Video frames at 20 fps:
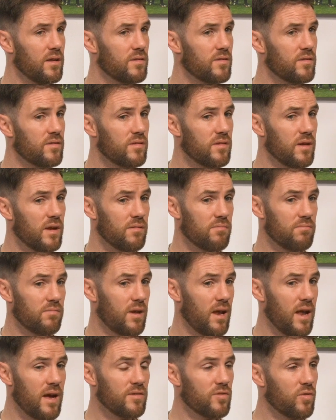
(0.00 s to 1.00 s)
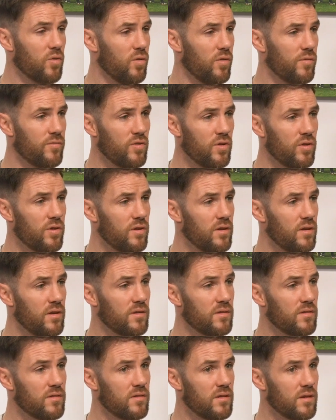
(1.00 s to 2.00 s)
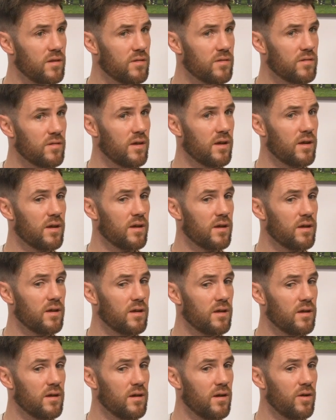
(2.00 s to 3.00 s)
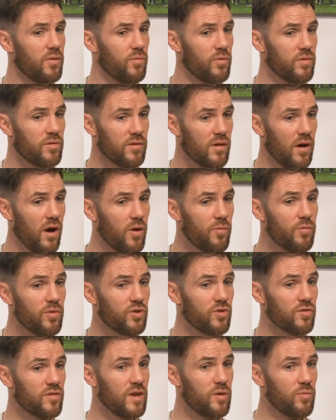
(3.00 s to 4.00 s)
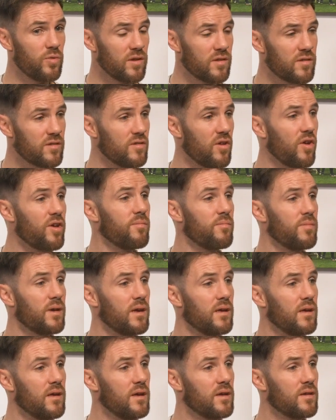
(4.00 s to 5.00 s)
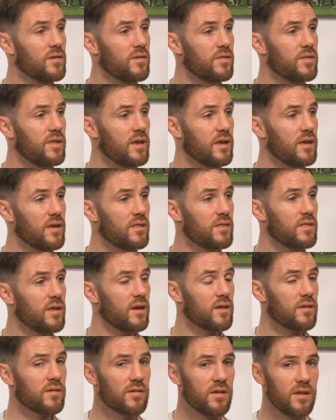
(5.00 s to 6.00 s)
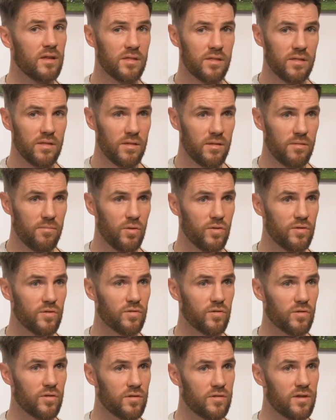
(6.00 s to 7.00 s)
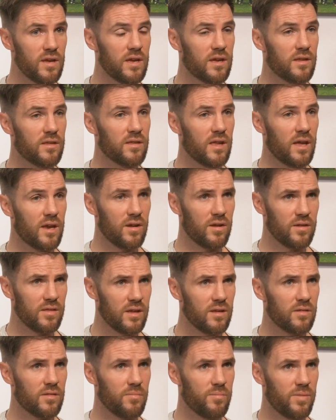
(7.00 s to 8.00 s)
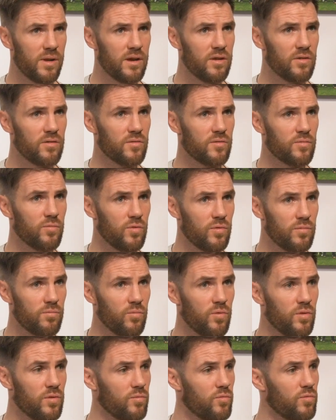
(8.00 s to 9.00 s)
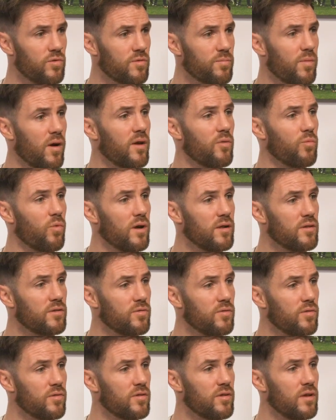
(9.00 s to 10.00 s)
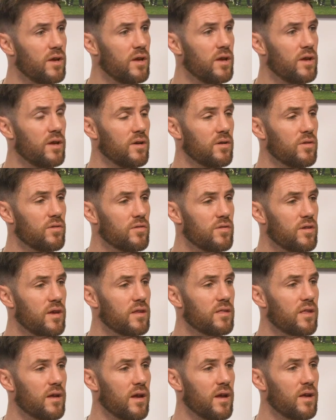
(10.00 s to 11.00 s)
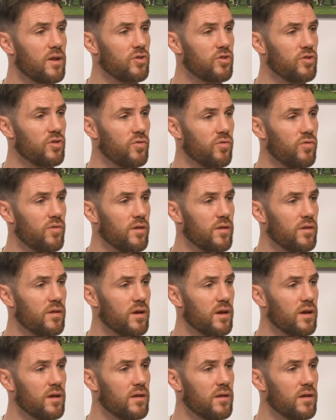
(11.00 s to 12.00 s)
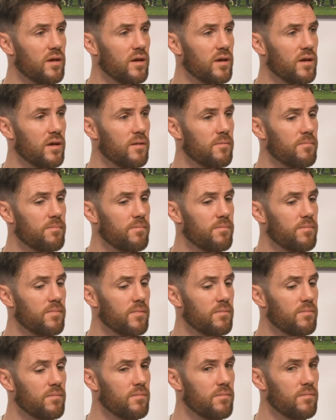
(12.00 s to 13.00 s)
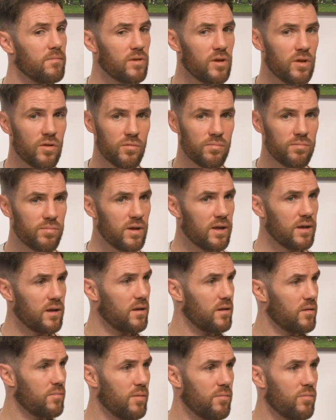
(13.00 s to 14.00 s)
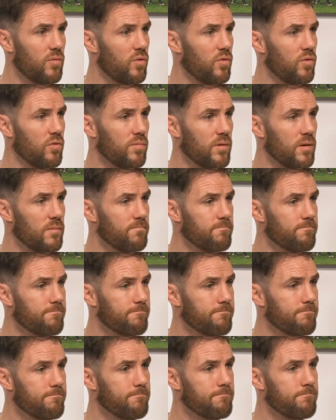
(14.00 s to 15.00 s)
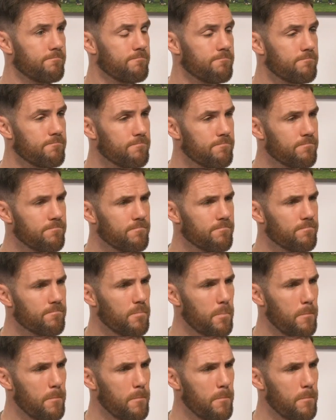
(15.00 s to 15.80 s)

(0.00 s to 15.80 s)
it's and Glasgow have done it, and it's it's uh, I would I would just it would excite me to think that Munster could take, and I think the players would, would respond well to it, could take that attitude and and uh, you know, play a little bit more rugby. I agree with you, but like